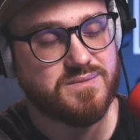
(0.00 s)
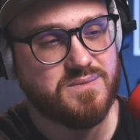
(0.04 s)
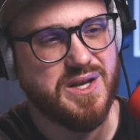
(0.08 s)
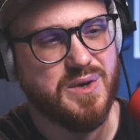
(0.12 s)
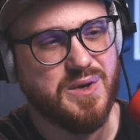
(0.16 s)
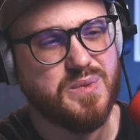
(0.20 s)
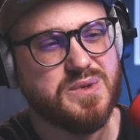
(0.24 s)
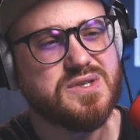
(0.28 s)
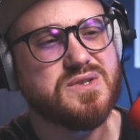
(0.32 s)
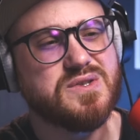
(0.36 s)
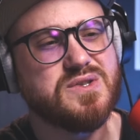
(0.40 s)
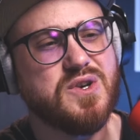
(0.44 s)

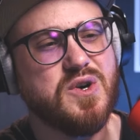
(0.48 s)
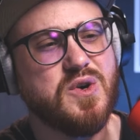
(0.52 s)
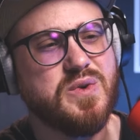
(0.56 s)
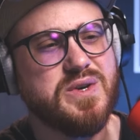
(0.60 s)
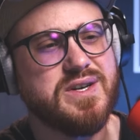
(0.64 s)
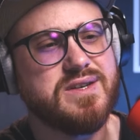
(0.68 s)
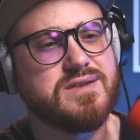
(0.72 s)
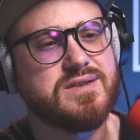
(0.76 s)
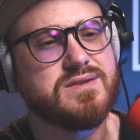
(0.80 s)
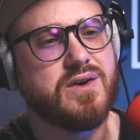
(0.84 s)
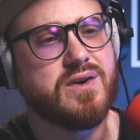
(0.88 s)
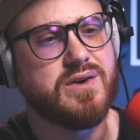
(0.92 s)
It was so
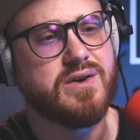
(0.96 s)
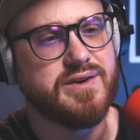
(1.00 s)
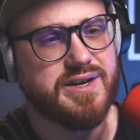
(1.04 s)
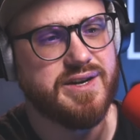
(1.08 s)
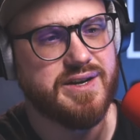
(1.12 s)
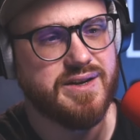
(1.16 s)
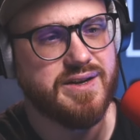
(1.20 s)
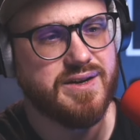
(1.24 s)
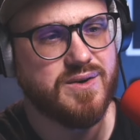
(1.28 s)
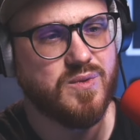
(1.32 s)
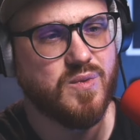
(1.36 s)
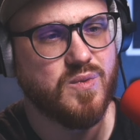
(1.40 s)

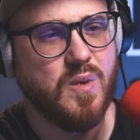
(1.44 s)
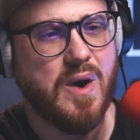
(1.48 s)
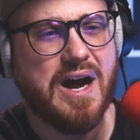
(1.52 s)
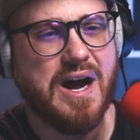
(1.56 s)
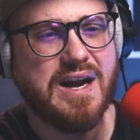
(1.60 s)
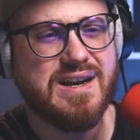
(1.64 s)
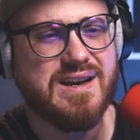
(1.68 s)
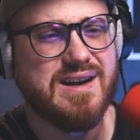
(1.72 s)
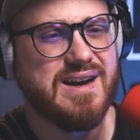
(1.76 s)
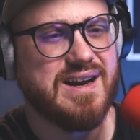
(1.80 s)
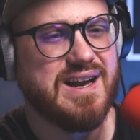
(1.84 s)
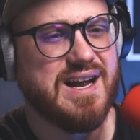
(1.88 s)
disheartening.
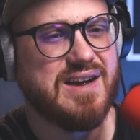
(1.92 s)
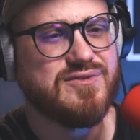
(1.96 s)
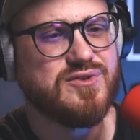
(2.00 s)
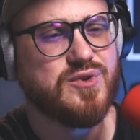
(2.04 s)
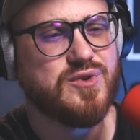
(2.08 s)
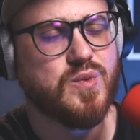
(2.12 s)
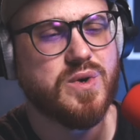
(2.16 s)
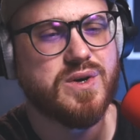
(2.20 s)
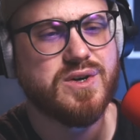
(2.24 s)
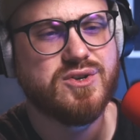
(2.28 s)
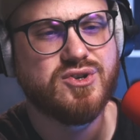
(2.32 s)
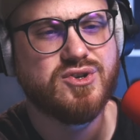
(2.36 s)
Why did I have
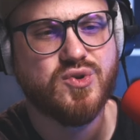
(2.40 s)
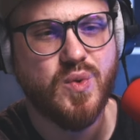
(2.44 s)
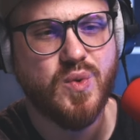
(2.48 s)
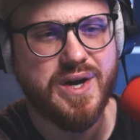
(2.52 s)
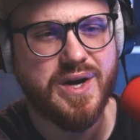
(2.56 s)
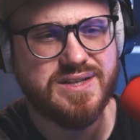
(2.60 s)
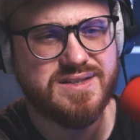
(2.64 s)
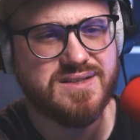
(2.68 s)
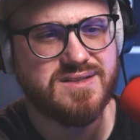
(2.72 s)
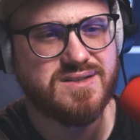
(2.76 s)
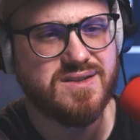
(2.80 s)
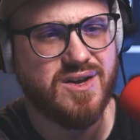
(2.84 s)
to work
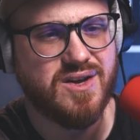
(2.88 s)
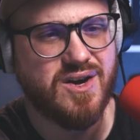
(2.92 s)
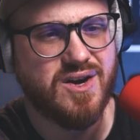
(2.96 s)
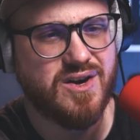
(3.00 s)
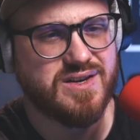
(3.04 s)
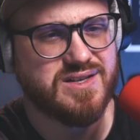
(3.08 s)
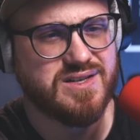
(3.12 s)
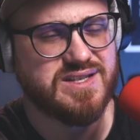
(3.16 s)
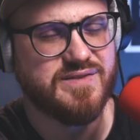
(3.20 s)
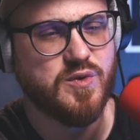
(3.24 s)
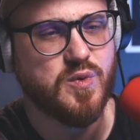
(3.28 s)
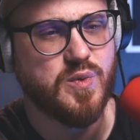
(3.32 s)
twice as
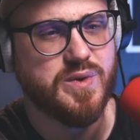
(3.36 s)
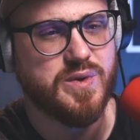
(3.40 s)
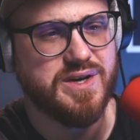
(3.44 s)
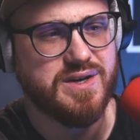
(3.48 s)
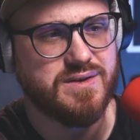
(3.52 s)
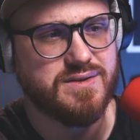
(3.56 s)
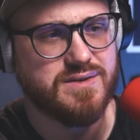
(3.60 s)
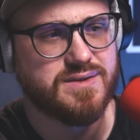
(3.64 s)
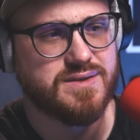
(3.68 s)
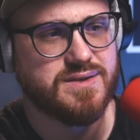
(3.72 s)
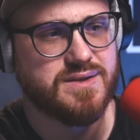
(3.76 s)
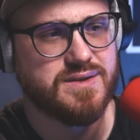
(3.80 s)
long as everyone
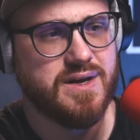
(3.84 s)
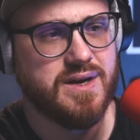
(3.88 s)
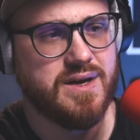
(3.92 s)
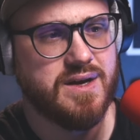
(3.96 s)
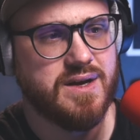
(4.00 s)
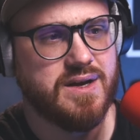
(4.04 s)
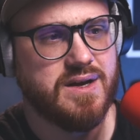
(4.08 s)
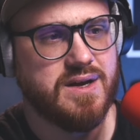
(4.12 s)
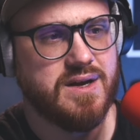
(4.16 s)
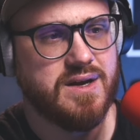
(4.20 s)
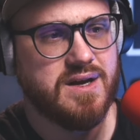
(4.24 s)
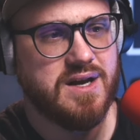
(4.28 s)
else?
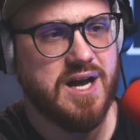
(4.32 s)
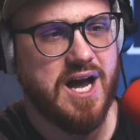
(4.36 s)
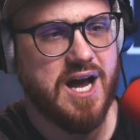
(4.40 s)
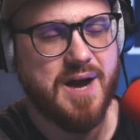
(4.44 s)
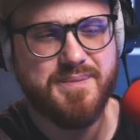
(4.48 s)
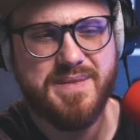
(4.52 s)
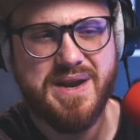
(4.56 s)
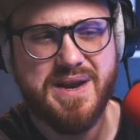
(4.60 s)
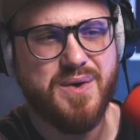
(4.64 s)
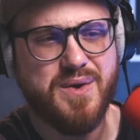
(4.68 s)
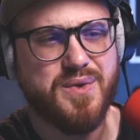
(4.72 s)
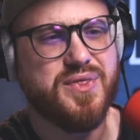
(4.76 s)

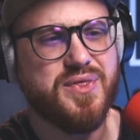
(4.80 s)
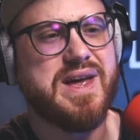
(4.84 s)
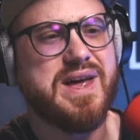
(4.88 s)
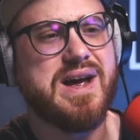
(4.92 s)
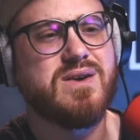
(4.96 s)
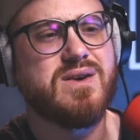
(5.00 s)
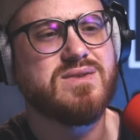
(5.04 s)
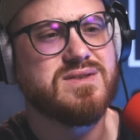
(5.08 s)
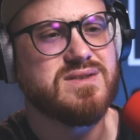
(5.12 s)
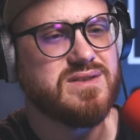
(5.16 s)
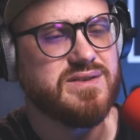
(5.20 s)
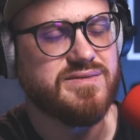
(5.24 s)
I'm now
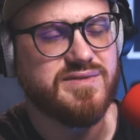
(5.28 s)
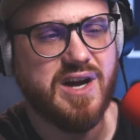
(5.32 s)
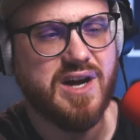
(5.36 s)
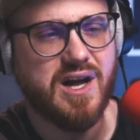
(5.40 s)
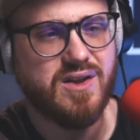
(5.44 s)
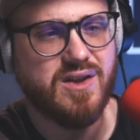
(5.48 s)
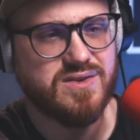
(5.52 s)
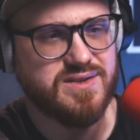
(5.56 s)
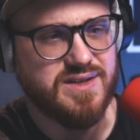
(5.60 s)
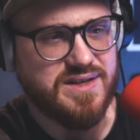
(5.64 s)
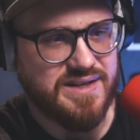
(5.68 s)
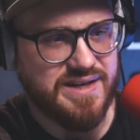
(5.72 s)
thousands of
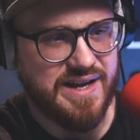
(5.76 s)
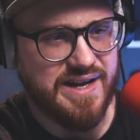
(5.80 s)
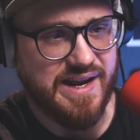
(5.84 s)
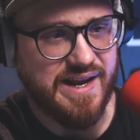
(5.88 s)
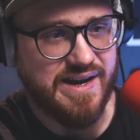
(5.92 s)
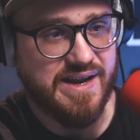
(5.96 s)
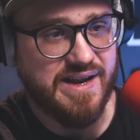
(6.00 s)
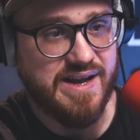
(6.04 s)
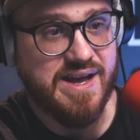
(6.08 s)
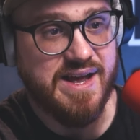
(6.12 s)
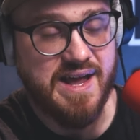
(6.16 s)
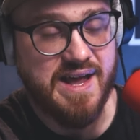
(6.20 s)
dollars in
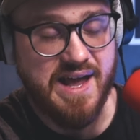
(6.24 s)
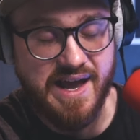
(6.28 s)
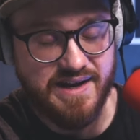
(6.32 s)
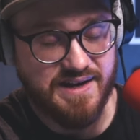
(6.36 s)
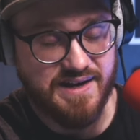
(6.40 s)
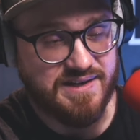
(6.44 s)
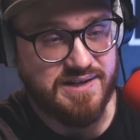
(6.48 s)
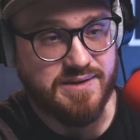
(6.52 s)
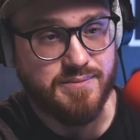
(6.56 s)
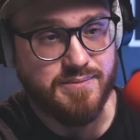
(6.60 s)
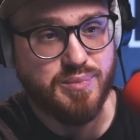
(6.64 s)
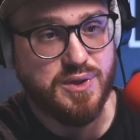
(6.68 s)
debt
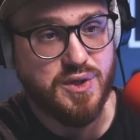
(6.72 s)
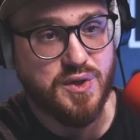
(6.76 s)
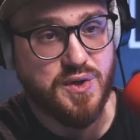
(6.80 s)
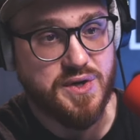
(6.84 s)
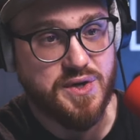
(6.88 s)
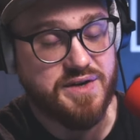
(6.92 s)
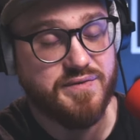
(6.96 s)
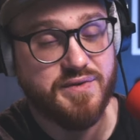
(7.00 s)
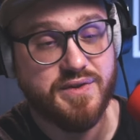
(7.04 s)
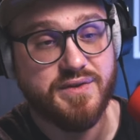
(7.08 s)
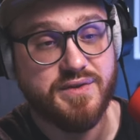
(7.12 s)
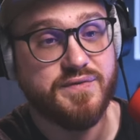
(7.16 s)
and
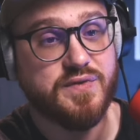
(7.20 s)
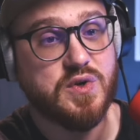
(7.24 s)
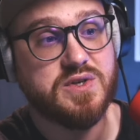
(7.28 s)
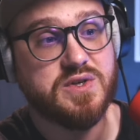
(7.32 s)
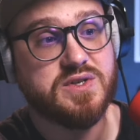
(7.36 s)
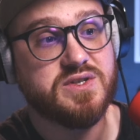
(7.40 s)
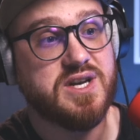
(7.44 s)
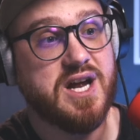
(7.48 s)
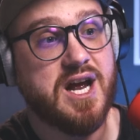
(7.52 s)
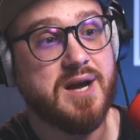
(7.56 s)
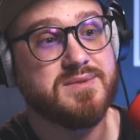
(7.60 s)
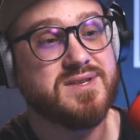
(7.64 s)
unemployed for the
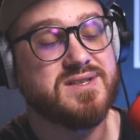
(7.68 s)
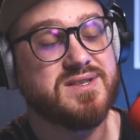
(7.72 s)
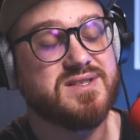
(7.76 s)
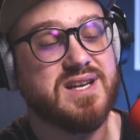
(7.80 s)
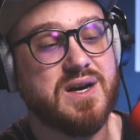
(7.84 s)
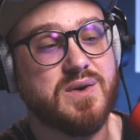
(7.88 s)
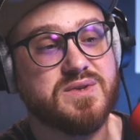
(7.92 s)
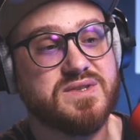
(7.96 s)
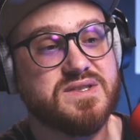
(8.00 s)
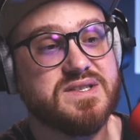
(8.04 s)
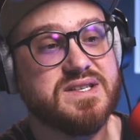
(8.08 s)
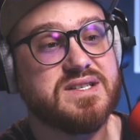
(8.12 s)
first time since
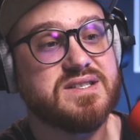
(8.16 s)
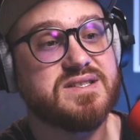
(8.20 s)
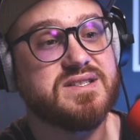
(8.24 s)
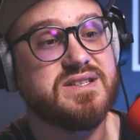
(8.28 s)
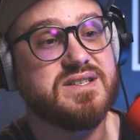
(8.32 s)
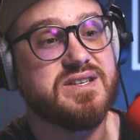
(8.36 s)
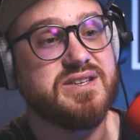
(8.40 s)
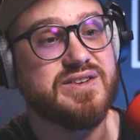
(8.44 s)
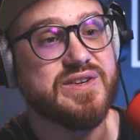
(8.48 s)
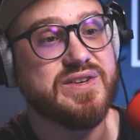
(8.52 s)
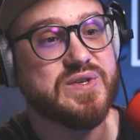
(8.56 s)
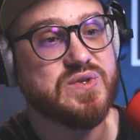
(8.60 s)
I was
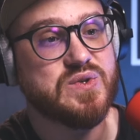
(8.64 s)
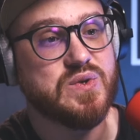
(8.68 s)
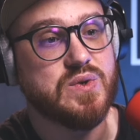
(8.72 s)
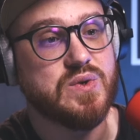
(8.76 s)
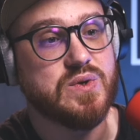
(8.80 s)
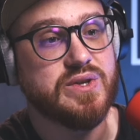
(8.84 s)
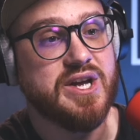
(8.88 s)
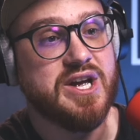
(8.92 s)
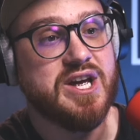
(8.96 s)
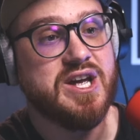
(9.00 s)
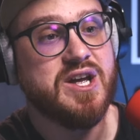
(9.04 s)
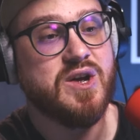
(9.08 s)
16 years
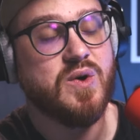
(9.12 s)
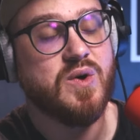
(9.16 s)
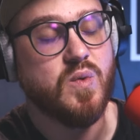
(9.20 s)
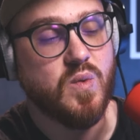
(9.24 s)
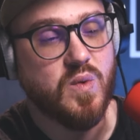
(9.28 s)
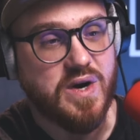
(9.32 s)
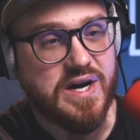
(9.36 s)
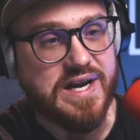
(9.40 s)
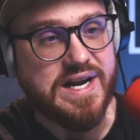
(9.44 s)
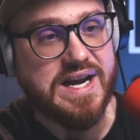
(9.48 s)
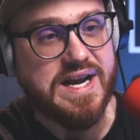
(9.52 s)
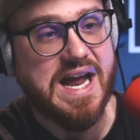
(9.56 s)
old.
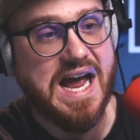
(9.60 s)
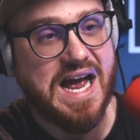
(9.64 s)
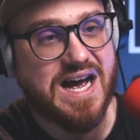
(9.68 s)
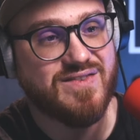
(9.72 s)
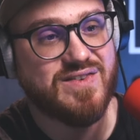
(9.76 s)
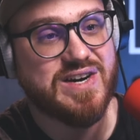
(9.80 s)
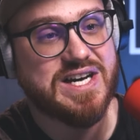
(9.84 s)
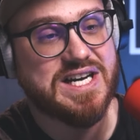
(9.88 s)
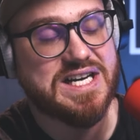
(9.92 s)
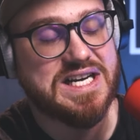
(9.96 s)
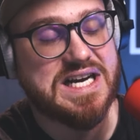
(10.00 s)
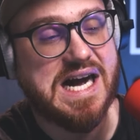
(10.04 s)
What
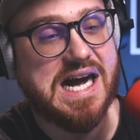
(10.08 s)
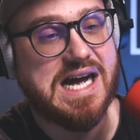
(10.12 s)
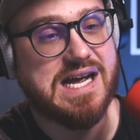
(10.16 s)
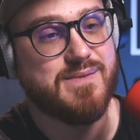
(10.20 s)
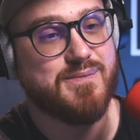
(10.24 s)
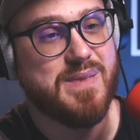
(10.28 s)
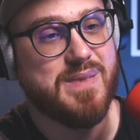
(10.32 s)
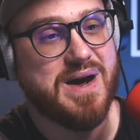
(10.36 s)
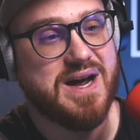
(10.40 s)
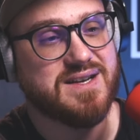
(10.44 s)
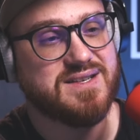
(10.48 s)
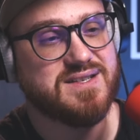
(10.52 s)
have I
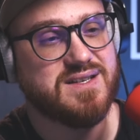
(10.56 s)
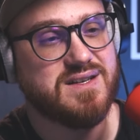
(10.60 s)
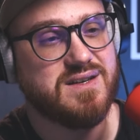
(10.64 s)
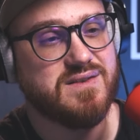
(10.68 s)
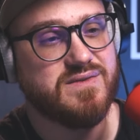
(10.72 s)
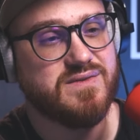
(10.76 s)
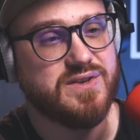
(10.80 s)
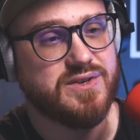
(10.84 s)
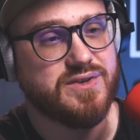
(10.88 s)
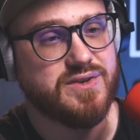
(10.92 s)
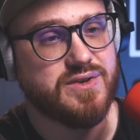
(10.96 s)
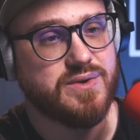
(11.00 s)
gotten
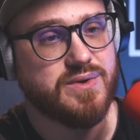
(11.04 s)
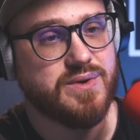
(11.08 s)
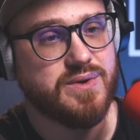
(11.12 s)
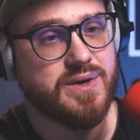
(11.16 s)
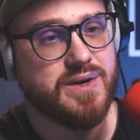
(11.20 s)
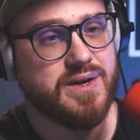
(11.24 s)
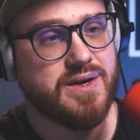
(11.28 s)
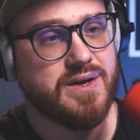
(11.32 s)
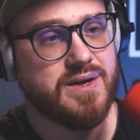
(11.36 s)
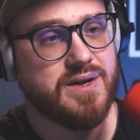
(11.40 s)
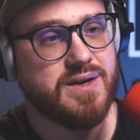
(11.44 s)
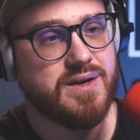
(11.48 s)
myself into?
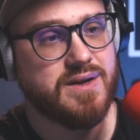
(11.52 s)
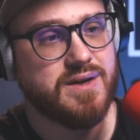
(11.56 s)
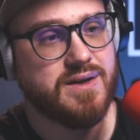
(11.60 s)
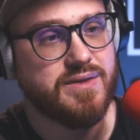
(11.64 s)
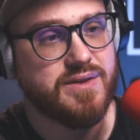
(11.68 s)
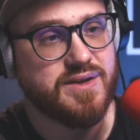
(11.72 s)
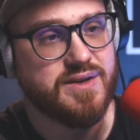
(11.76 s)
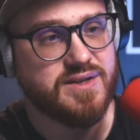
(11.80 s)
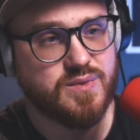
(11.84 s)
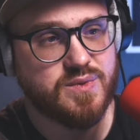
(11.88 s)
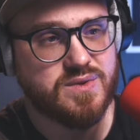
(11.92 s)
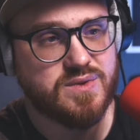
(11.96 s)

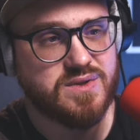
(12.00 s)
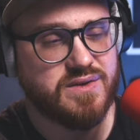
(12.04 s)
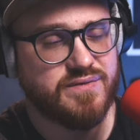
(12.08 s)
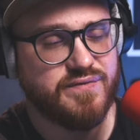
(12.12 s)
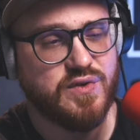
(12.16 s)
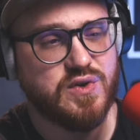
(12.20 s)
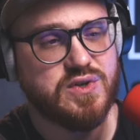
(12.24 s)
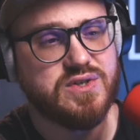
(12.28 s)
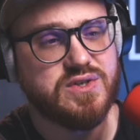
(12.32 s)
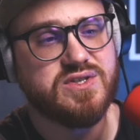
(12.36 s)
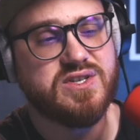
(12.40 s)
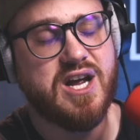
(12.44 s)
This was the
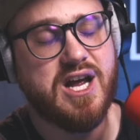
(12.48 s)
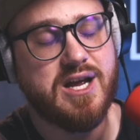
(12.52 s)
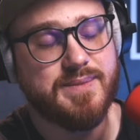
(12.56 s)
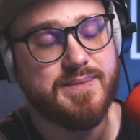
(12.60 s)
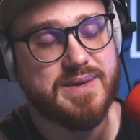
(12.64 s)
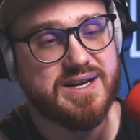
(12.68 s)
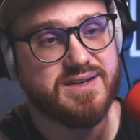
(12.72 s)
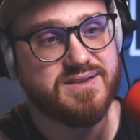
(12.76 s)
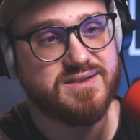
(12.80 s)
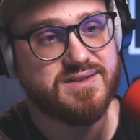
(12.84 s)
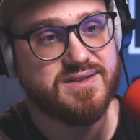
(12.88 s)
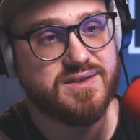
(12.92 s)
first time
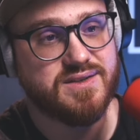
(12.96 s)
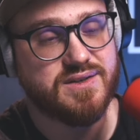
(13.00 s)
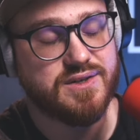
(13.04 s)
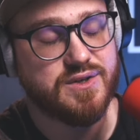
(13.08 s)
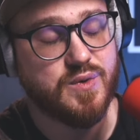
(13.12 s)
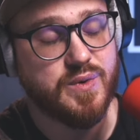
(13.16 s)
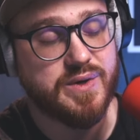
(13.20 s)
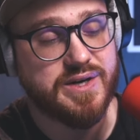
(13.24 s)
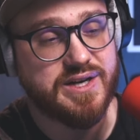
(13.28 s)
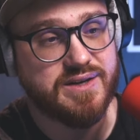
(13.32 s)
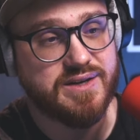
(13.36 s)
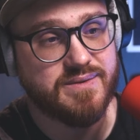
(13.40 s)
I considered
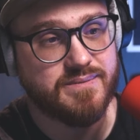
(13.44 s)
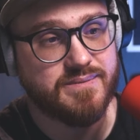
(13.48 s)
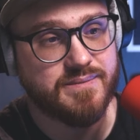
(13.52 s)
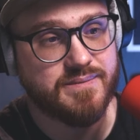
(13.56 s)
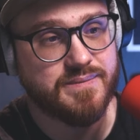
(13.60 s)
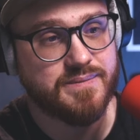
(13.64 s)
quitting.